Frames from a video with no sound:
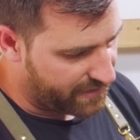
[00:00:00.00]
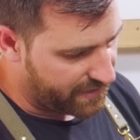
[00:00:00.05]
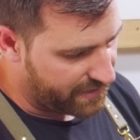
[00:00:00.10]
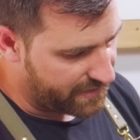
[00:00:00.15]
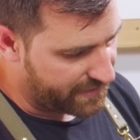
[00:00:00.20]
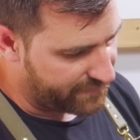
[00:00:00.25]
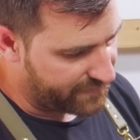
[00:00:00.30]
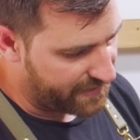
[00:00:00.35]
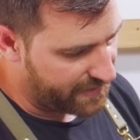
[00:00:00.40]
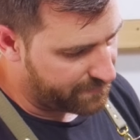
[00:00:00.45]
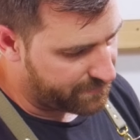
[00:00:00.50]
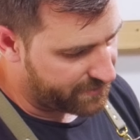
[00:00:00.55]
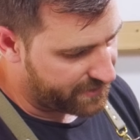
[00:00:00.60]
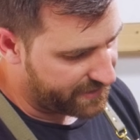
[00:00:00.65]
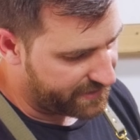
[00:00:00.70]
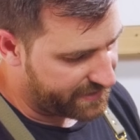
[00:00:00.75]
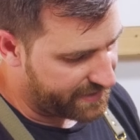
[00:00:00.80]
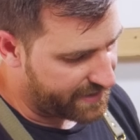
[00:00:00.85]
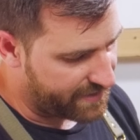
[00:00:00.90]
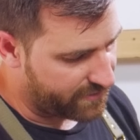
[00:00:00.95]
and I've tapered
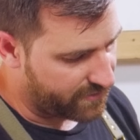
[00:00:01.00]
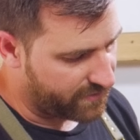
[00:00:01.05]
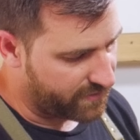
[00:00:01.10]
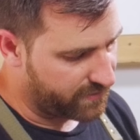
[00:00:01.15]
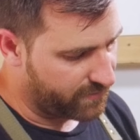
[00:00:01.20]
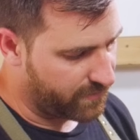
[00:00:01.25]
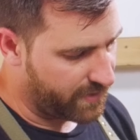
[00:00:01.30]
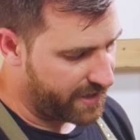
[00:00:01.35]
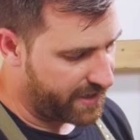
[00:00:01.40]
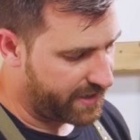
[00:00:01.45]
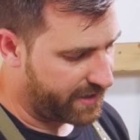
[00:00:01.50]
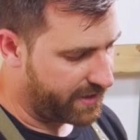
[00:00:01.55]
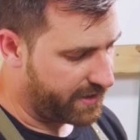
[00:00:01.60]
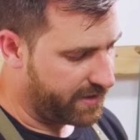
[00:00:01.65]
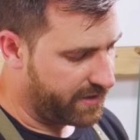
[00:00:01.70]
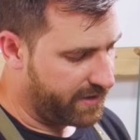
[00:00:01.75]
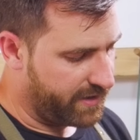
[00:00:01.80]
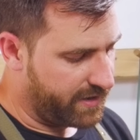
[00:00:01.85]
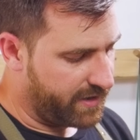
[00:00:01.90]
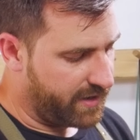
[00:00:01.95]
it down all the way.
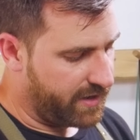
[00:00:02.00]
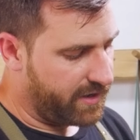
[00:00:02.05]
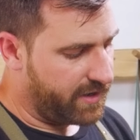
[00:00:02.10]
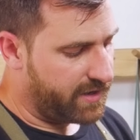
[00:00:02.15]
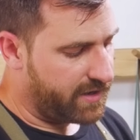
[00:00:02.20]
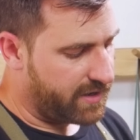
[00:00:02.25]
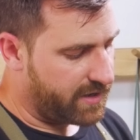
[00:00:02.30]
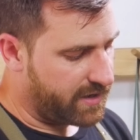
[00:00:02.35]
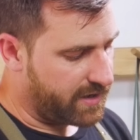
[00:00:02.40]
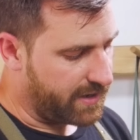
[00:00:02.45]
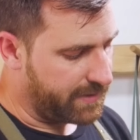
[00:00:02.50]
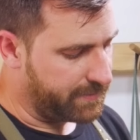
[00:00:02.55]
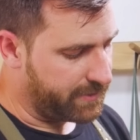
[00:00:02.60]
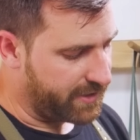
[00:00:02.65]
I'm